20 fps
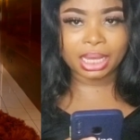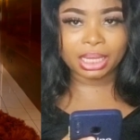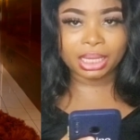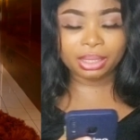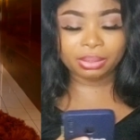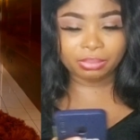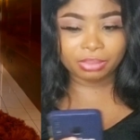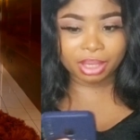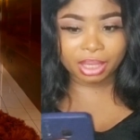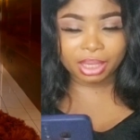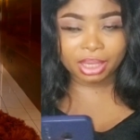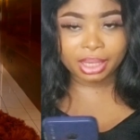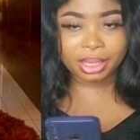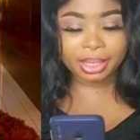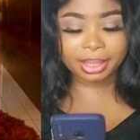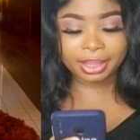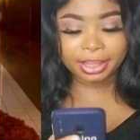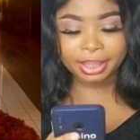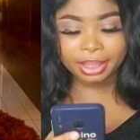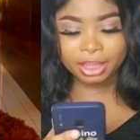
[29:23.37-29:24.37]

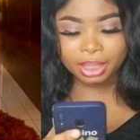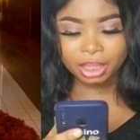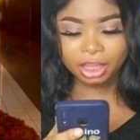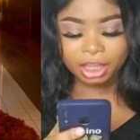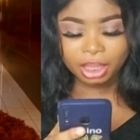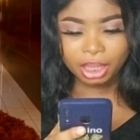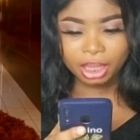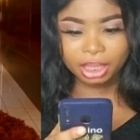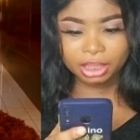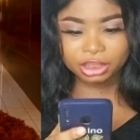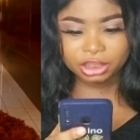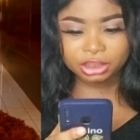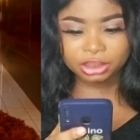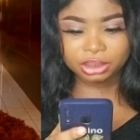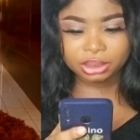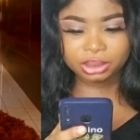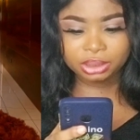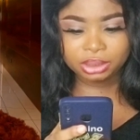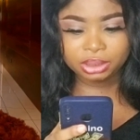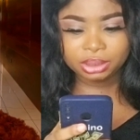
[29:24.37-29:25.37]
Aigbe. And
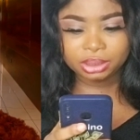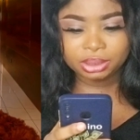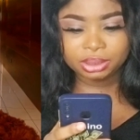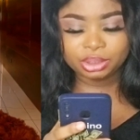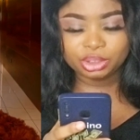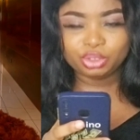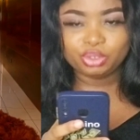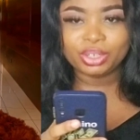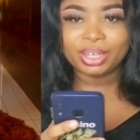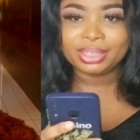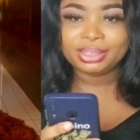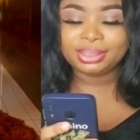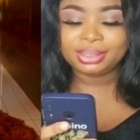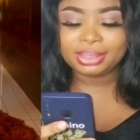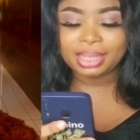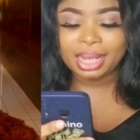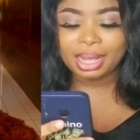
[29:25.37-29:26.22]
she, the dress,